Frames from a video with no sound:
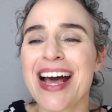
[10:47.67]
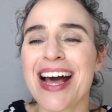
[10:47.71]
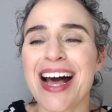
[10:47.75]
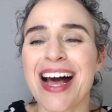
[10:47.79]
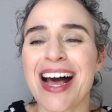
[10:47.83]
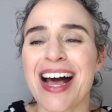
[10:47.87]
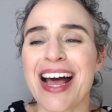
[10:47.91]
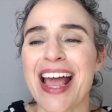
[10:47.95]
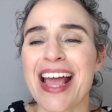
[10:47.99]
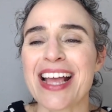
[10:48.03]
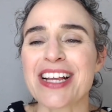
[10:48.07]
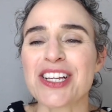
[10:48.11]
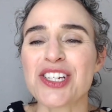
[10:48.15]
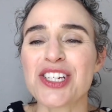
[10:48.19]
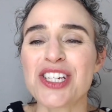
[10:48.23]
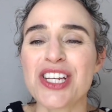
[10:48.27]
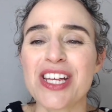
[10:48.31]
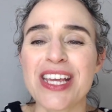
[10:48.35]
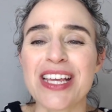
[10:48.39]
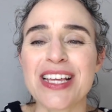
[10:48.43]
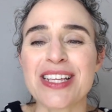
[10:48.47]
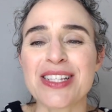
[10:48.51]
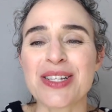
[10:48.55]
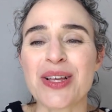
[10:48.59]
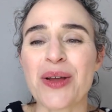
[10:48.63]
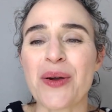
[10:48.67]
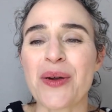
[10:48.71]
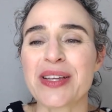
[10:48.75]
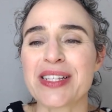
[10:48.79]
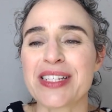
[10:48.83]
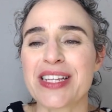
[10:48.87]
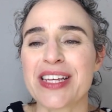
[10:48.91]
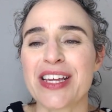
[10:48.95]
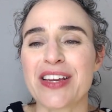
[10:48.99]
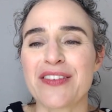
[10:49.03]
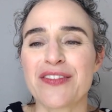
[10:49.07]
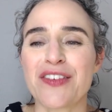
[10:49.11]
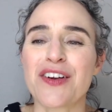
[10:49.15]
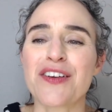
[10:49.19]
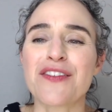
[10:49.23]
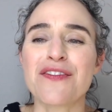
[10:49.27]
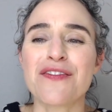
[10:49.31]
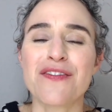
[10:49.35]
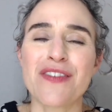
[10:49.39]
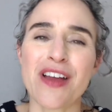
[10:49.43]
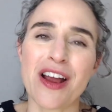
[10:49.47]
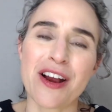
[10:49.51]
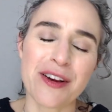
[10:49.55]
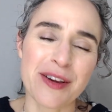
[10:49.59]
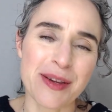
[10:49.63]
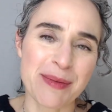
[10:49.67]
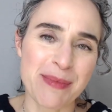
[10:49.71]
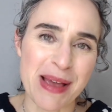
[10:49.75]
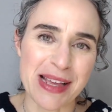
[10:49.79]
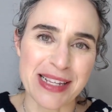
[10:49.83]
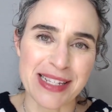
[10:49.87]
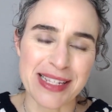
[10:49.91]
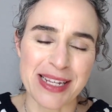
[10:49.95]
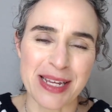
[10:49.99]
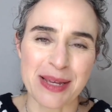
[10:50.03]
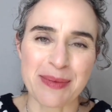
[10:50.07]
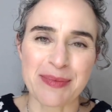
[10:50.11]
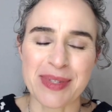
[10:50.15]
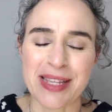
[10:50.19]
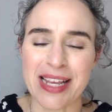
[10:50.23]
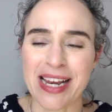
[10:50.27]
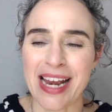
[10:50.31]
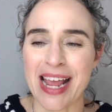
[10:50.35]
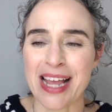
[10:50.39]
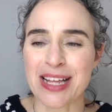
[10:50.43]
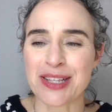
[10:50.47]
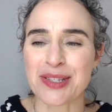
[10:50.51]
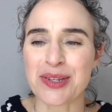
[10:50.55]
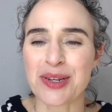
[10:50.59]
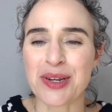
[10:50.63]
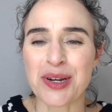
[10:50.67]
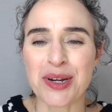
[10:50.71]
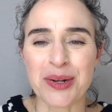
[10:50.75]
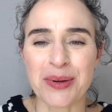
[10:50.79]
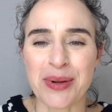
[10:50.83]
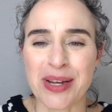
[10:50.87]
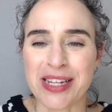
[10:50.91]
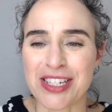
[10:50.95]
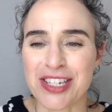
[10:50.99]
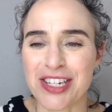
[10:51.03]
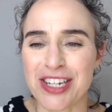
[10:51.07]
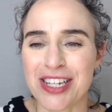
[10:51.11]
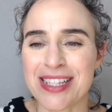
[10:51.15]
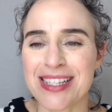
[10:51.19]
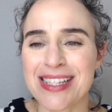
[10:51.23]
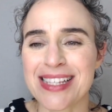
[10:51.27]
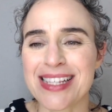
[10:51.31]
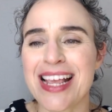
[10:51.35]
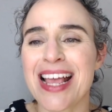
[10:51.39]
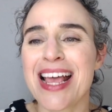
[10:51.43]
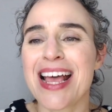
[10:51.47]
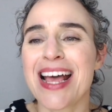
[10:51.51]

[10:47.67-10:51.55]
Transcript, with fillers: Uh, and she is going to give her very best tips and answer your questions.